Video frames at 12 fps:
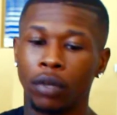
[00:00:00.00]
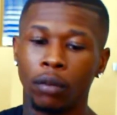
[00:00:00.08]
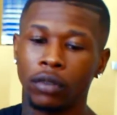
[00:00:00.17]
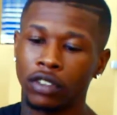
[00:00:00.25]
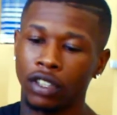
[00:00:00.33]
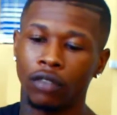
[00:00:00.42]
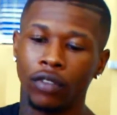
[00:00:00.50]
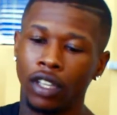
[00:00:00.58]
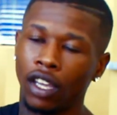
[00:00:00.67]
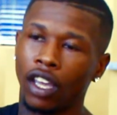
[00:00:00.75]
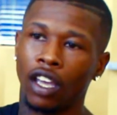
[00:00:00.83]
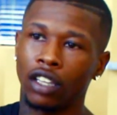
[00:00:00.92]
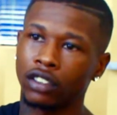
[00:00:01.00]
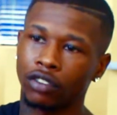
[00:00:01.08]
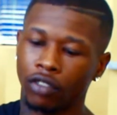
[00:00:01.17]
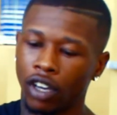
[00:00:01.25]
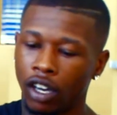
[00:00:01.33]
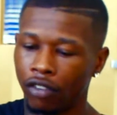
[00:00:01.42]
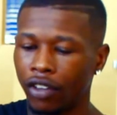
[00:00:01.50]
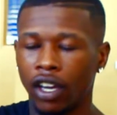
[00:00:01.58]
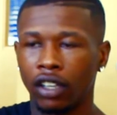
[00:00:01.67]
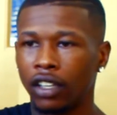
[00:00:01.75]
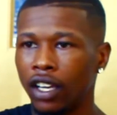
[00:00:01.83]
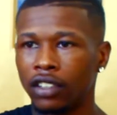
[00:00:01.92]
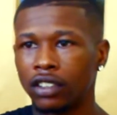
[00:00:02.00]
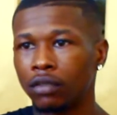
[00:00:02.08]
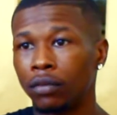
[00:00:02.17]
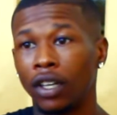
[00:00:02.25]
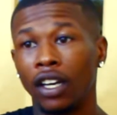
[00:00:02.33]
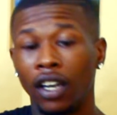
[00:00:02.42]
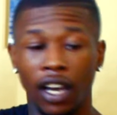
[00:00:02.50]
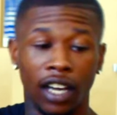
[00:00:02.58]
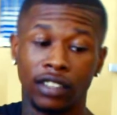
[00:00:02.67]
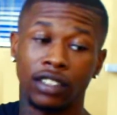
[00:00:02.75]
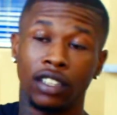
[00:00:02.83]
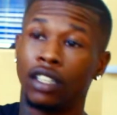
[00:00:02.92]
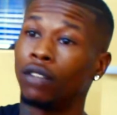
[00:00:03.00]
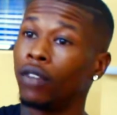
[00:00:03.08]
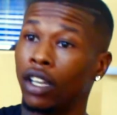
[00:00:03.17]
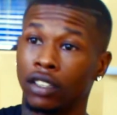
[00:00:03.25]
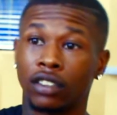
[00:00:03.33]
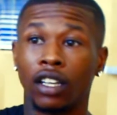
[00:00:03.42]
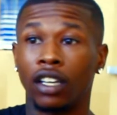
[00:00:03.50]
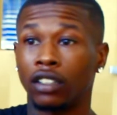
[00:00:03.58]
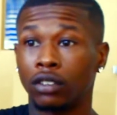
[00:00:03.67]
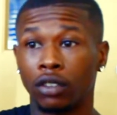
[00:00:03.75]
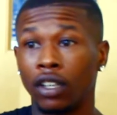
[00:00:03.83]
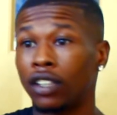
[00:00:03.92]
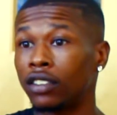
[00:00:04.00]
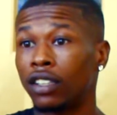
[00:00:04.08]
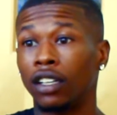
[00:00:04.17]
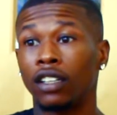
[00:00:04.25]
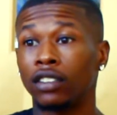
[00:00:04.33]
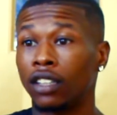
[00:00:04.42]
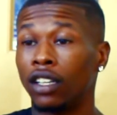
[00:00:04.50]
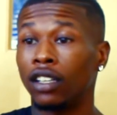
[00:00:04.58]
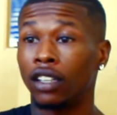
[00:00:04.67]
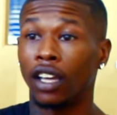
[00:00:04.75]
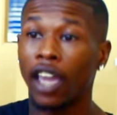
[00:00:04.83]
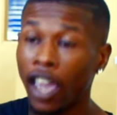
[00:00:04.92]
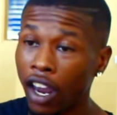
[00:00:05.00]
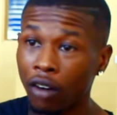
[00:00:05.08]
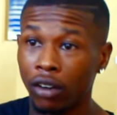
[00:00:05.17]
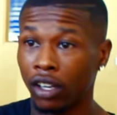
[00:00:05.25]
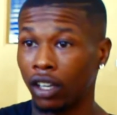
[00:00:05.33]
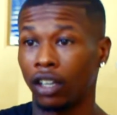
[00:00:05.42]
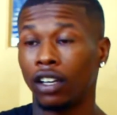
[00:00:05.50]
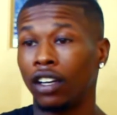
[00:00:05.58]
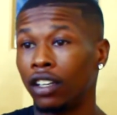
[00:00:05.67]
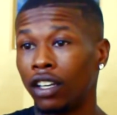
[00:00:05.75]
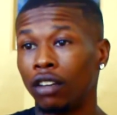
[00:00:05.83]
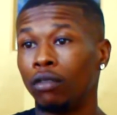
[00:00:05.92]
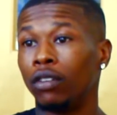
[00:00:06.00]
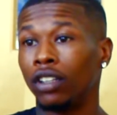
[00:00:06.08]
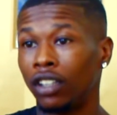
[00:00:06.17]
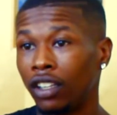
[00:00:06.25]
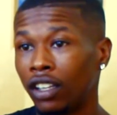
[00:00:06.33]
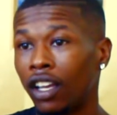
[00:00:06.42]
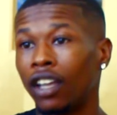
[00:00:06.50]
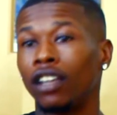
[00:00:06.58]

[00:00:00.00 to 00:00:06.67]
People see me as a foundation, but I see them as trendsetters in the area. Yeah, really